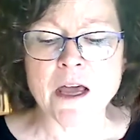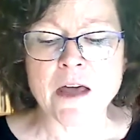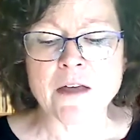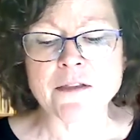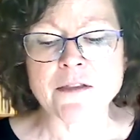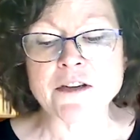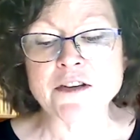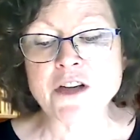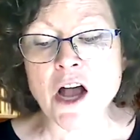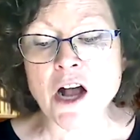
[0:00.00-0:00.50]

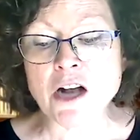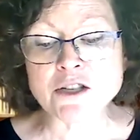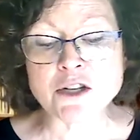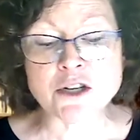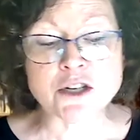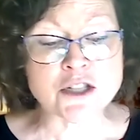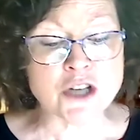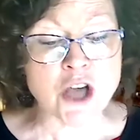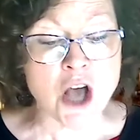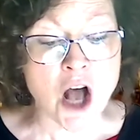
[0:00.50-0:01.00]
The doctor
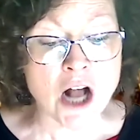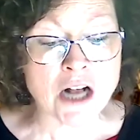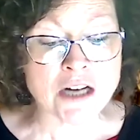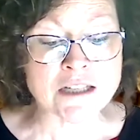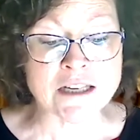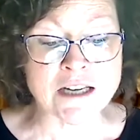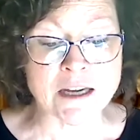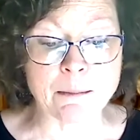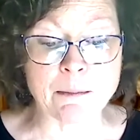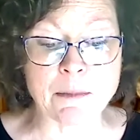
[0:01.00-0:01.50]

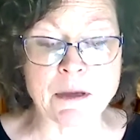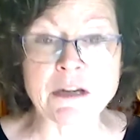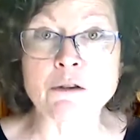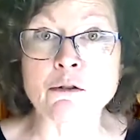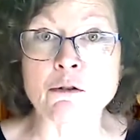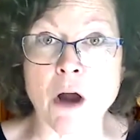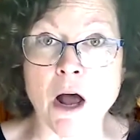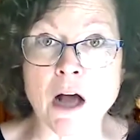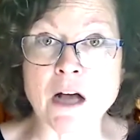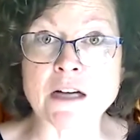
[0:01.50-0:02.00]
talked him in
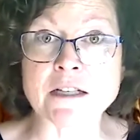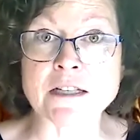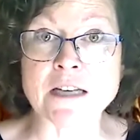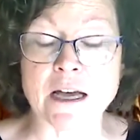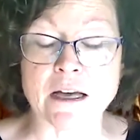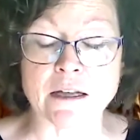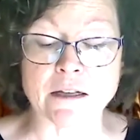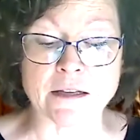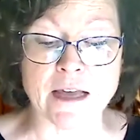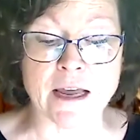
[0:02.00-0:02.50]

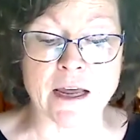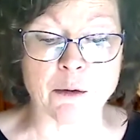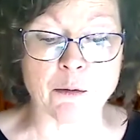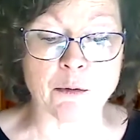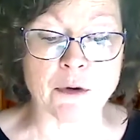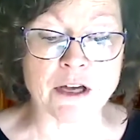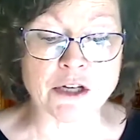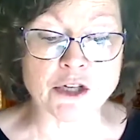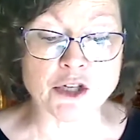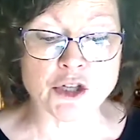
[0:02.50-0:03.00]
crocodile
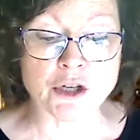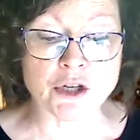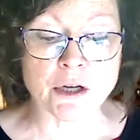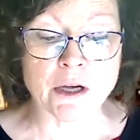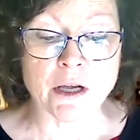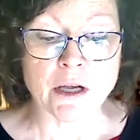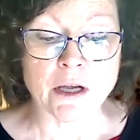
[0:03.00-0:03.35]
language,